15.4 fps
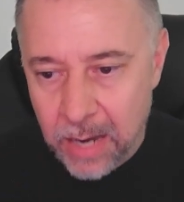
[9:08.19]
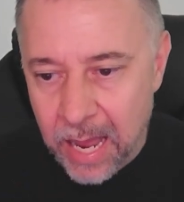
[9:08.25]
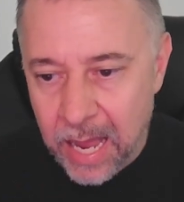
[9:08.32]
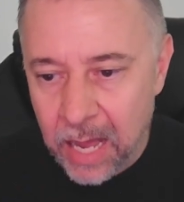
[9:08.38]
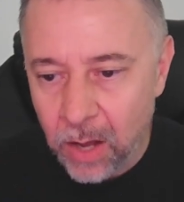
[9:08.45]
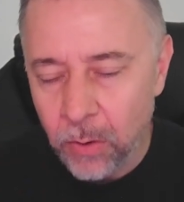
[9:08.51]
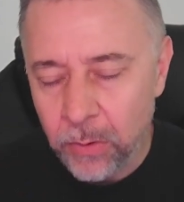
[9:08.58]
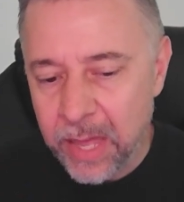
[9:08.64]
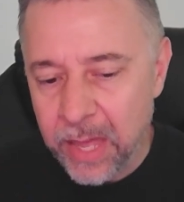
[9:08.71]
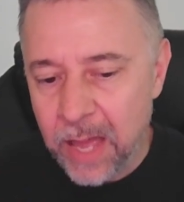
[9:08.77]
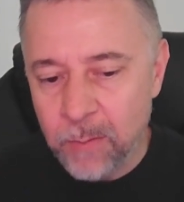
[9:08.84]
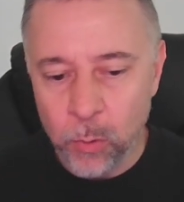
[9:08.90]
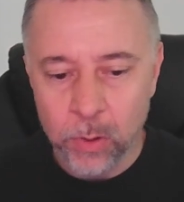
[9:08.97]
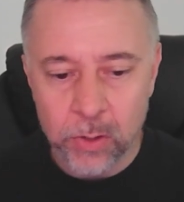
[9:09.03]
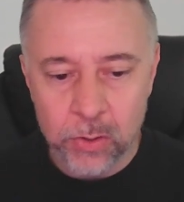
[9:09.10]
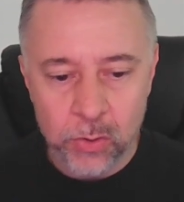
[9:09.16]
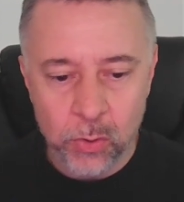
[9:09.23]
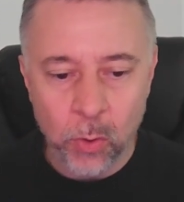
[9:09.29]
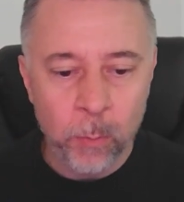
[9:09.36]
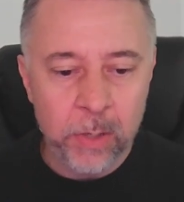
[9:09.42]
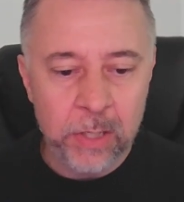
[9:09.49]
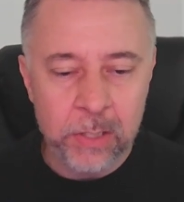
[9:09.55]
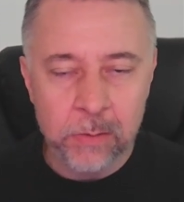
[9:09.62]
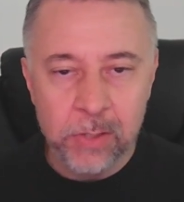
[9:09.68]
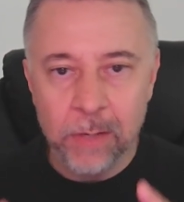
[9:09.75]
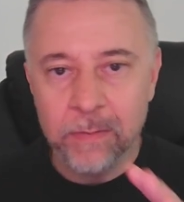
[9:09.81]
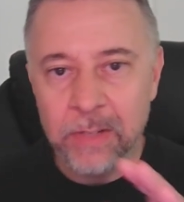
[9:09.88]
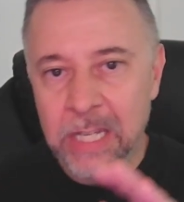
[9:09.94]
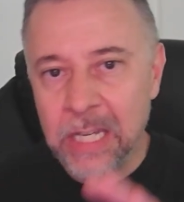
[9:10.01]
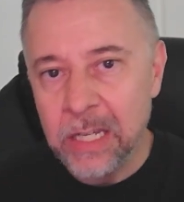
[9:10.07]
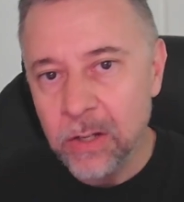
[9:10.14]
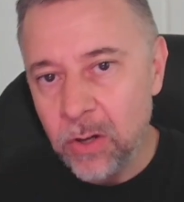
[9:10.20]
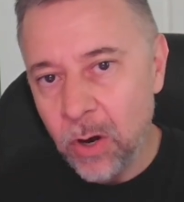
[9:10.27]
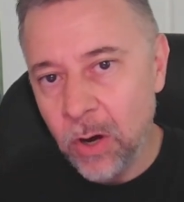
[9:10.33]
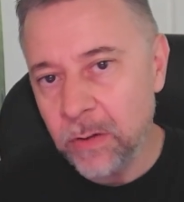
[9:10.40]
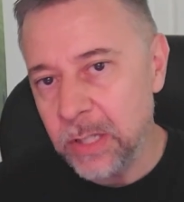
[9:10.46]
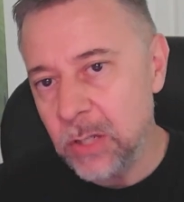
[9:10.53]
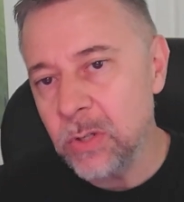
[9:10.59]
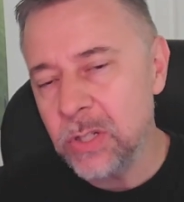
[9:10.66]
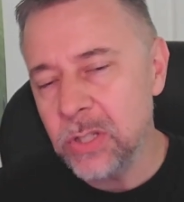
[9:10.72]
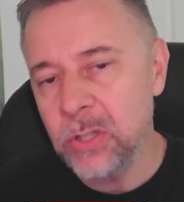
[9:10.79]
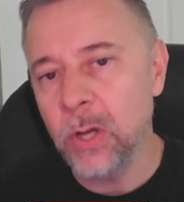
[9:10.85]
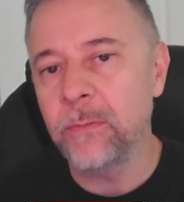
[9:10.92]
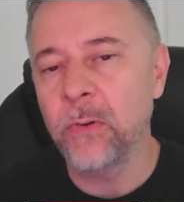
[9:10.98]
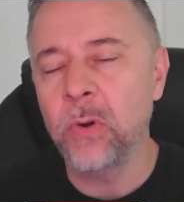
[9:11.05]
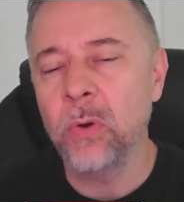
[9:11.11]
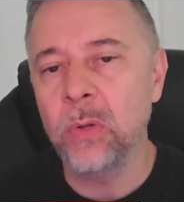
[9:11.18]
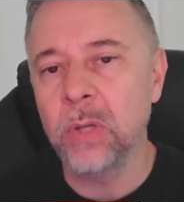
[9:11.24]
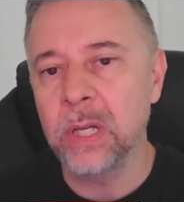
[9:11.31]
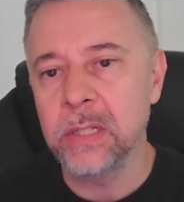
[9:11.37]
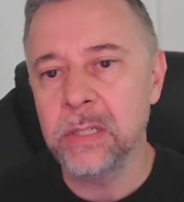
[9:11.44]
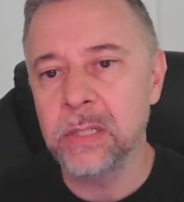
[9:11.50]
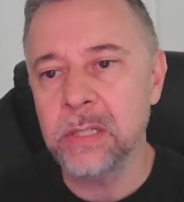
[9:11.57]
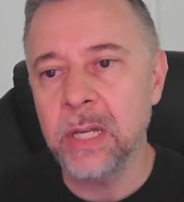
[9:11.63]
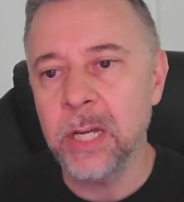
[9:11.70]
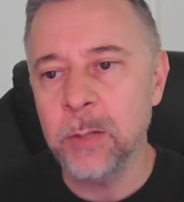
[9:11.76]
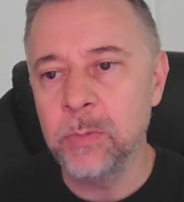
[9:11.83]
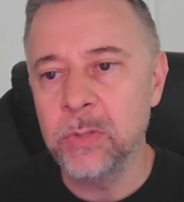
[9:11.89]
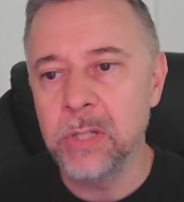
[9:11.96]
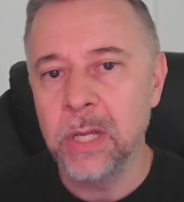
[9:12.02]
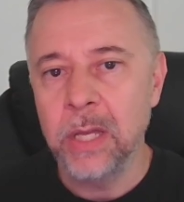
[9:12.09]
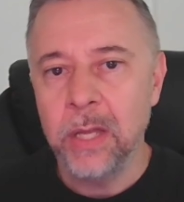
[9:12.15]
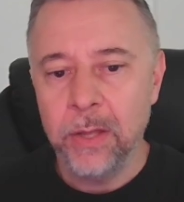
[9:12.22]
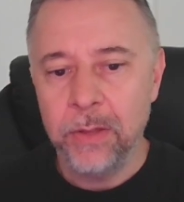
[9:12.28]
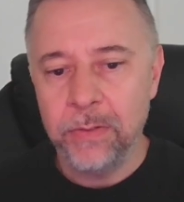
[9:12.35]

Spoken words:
Now they have more control, because instead of getting a card that you can sell for a whole lot of stubs,